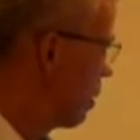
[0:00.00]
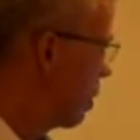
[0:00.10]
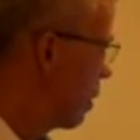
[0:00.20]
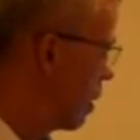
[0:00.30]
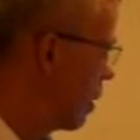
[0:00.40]

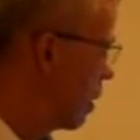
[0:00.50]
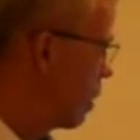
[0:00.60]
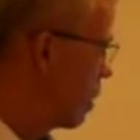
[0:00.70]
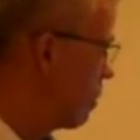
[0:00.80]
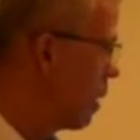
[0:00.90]

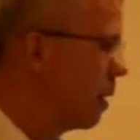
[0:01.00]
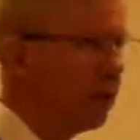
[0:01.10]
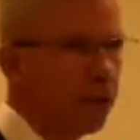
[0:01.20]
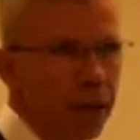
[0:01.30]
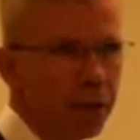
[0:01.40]
per
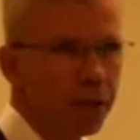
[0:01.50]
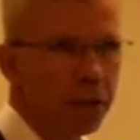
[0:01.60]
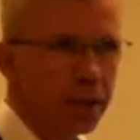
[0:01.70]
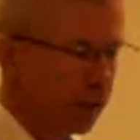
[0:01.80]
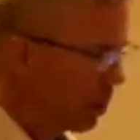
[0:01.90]
24
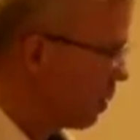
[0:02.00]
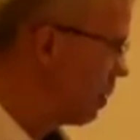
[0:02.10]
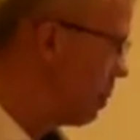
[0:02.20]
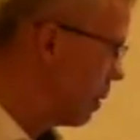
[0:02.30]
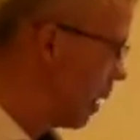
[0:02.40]
hours.
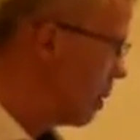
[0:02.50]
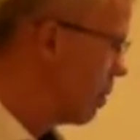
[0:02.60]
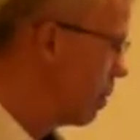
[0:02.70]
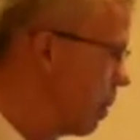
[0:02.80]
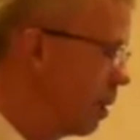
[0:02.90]
So
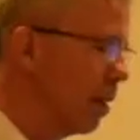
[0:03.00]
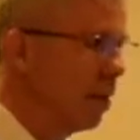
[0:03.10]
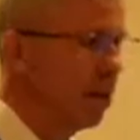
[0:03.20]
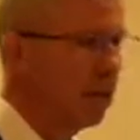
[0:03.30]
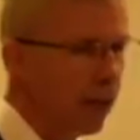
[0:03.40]
that's
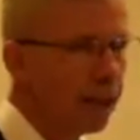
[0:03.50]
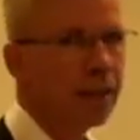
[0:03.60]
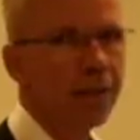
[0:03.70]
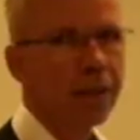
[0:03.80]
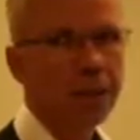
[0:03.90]

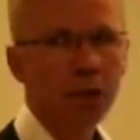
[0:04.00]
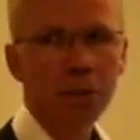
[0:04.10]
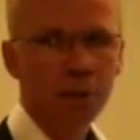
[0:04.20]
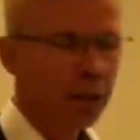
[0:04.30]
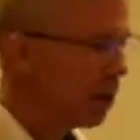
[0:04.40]
relatively
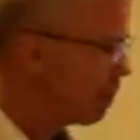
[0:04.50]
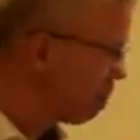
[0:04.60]
doable.